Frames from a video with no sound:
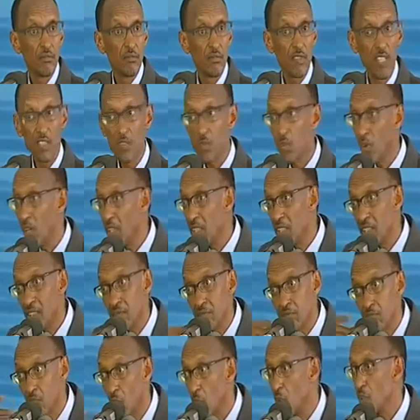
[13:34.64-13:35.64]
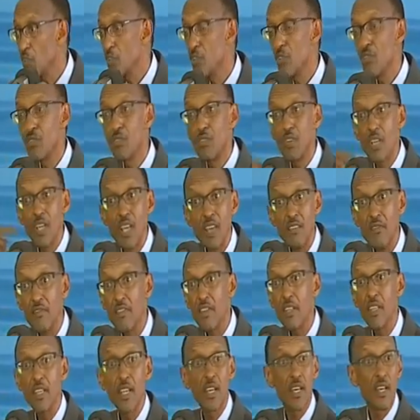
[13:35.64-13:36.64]
That's what goes on
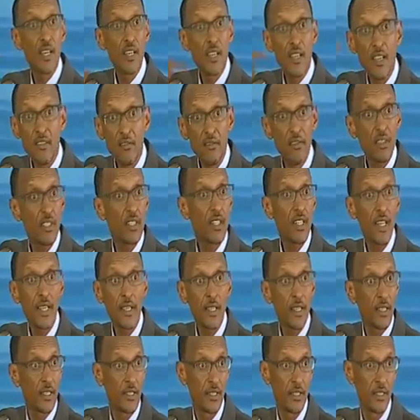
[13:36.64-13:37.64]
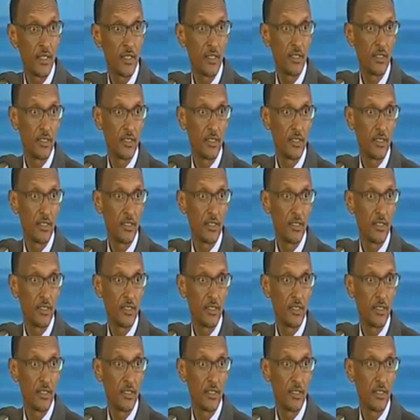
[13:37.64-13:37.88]
every year, every decade.